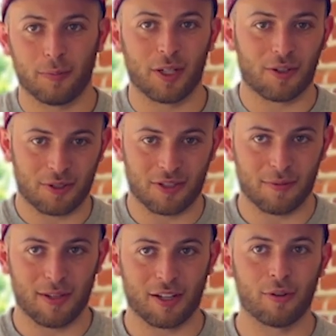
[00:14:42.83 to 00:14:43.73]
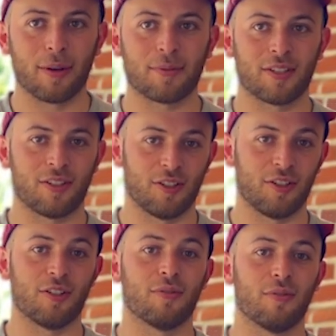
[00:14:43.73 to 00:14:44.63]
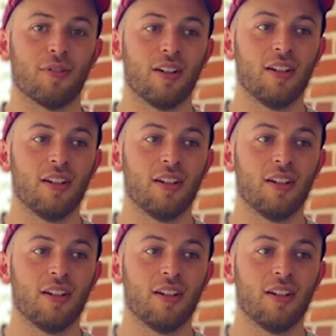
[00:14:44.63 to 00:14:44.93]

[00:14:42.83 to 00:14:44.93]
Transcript: but also to be equipped to do